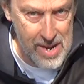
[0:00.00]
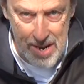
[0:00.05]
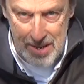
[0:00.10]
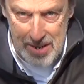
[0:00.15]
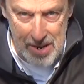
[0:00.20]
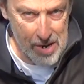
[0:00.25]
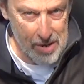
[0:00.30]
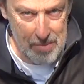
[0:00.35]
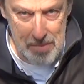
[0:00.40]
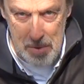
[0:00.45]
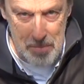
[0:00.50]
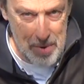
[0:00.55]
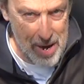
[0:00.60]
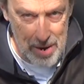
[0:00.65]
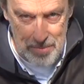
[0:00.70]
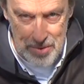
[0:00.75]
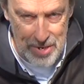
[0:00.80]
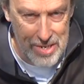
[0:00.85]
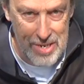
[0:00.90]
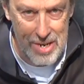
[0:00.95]
I can't remember
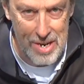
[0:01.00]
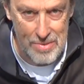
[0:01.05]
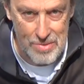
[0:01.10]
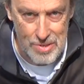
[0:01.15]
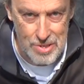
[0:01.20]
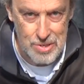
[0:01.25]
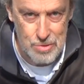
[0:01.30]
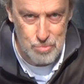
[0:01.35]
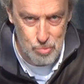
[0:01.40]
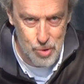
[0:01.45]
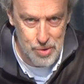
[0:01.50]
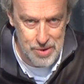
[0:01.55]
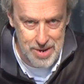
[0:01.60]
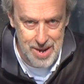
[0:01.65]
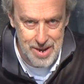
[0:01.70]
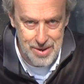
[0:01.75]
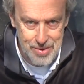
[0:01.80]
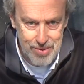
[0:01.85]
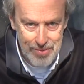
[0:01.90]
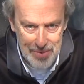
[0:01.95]
how many times he's won
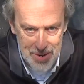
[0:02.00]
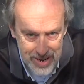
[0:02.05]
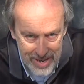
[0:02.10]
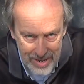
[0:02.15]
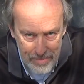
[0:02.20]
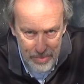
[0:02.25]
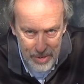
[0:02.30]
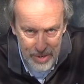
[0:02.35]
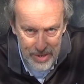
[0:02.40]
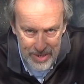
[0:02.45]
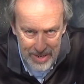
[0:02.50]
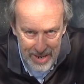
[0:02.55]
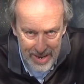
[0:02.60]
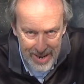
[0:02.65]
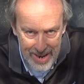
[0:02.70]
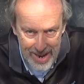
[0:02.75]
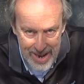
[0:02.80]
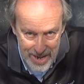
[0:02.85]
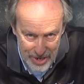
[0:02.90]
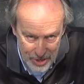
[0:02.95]
outright, but
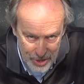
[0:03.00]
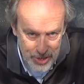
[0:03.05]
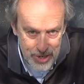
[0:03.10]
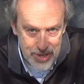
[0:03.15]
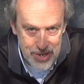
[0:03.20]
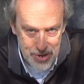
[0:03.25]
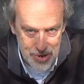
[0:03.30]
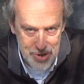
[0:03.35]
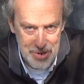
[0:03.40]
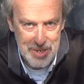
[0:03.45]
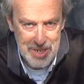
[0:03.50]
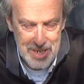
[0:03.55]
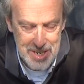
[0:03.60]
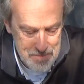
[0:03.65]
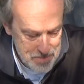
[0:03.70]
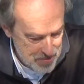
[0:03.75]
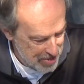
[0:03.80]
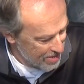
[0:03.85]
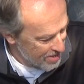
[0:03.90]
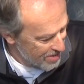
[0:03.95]
it's a lot.
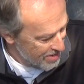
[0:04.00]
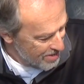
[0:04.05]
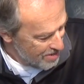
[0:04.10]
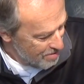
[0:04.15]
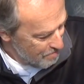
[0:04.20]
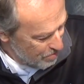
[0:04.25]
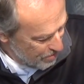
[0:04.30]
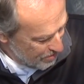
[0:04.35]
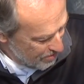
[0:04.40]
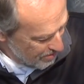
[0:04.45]
But